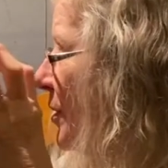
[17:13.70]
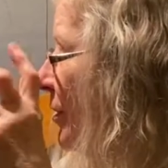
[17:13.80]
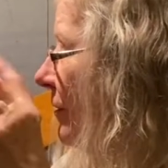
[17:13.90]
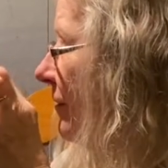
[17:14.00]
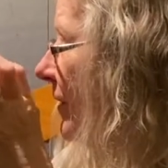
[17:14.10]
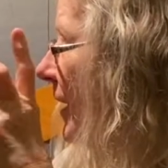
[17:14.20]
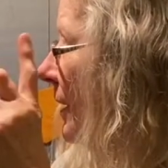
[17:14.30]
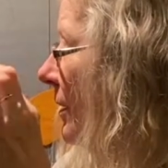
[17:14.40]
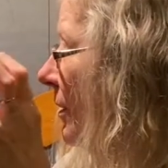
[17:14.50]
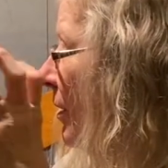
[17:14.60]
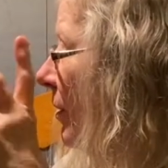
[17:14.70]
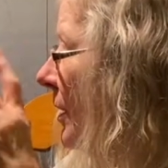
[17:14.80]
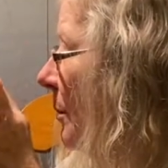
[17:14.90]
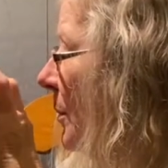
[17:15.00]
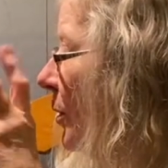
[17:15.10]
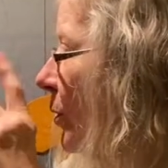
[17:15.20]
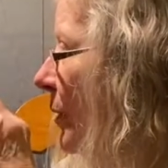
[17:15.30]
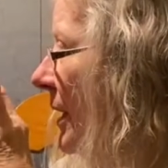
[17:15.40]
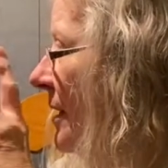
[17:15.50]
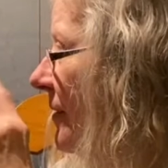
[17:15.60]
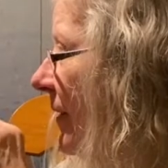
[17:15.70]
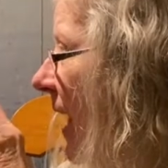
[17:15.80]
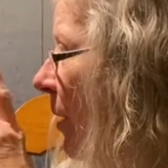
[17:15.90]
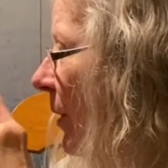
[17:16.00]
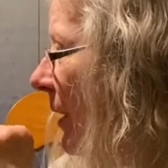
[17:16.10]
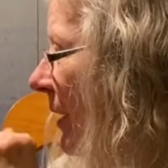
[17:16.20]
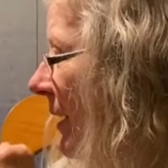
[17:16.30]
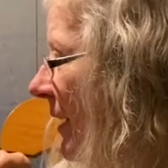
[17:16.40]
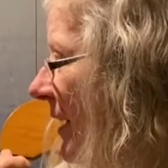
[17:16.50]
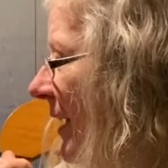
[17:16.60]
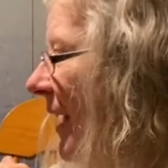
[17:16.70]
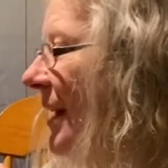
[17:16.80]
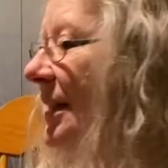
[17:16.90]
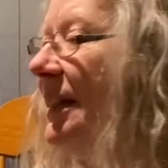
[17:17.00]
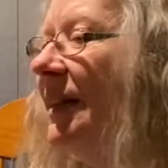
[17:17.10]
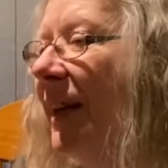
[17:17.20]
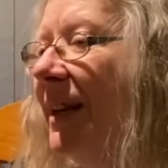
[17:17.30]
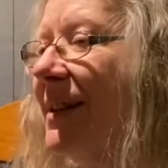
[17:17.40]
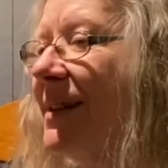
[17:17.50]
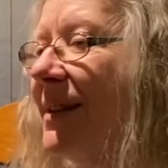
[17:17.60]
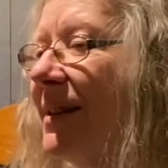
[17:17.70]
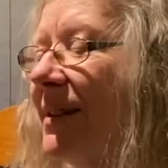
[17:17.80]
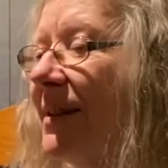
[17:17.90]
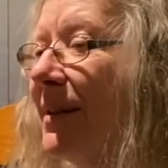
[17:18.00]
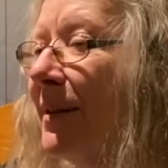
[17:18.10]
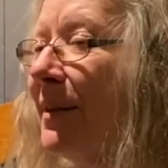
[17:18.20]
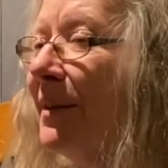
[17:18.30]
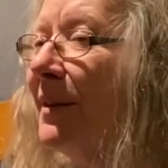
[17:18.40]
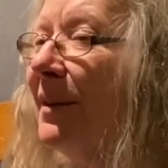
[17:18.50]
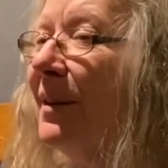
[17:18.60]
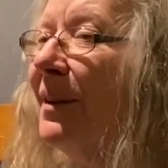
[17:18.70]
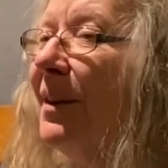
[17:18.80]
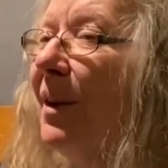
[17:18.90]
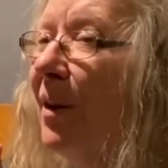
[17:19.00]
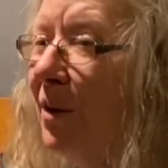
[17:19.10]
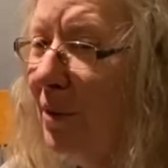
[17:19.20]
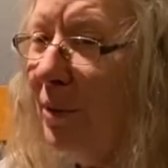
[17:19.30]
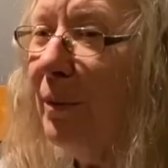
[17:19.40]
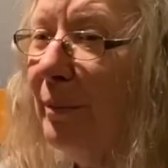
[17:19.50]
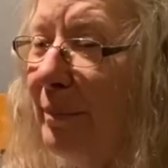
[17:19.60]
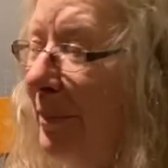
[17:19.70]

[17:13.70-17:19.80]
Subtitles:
her feet on the milkweed's flower and tastes home.